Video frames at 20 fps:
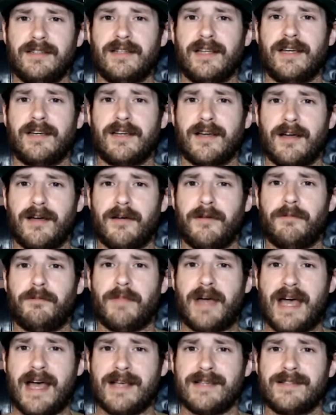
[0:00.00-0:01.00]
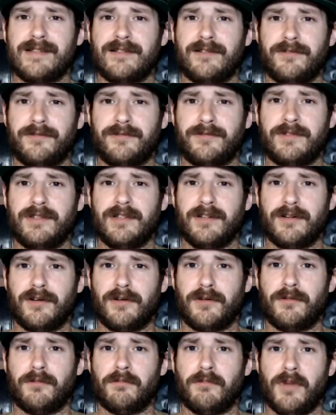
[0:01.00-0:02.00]
like a massive, you
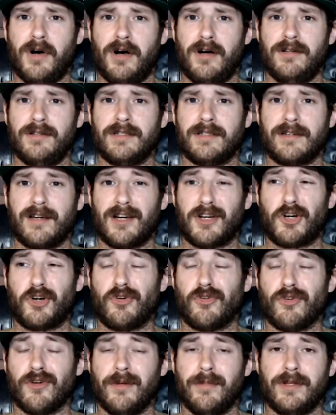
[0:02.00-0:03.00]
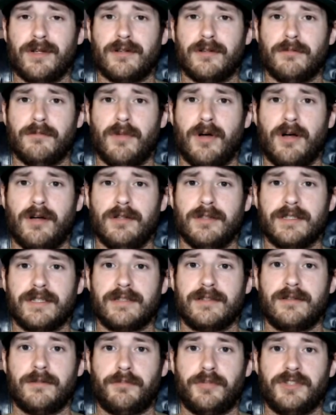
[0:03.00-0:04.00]
know, mauling, a criminal
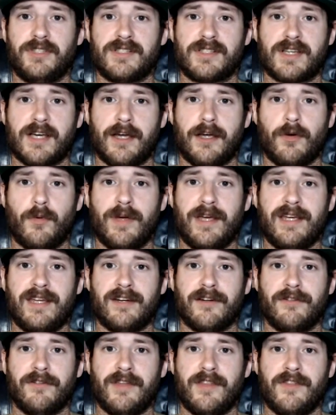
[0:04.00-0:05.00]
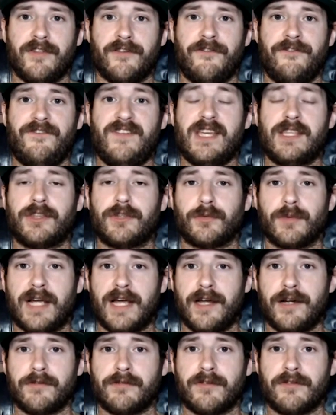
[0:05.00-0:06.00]
mauling to put this guy away in the 5th
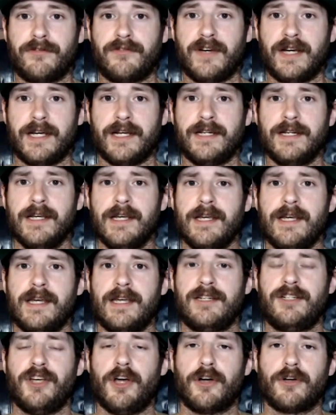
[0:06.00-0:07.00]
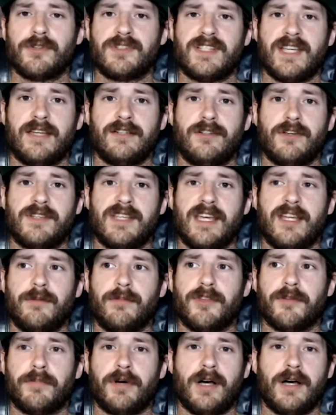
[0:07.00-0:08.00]
round of a fight. And Thiago Santos hit him
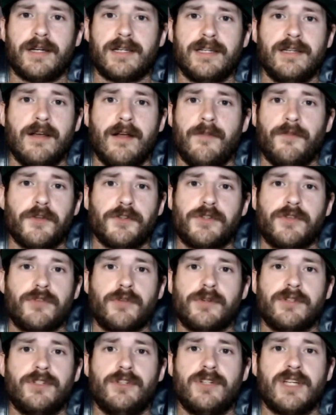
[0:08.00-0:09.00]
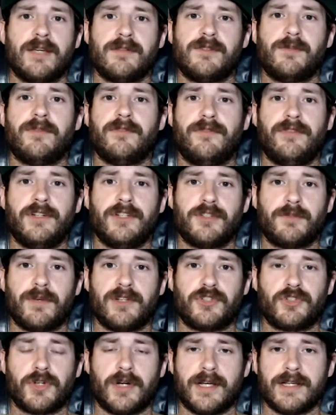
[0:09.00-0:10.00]
in the body. Those are the only 2 times he's been finished by
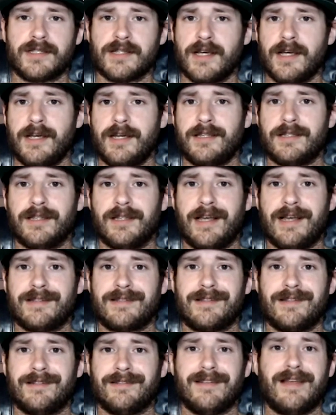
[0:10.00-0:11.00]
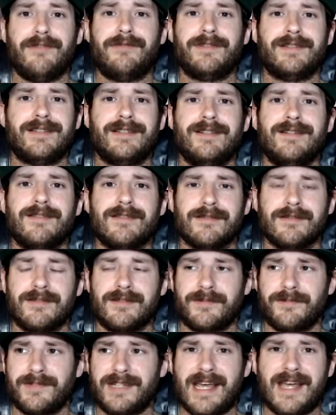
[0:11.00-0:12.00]
strikes in the last 11
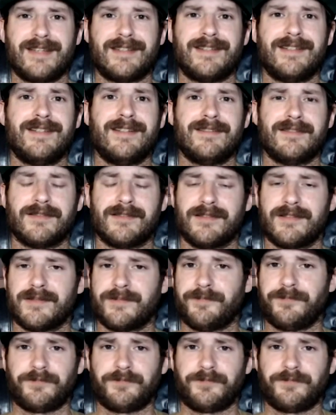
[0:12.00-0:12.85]
years, 10 years.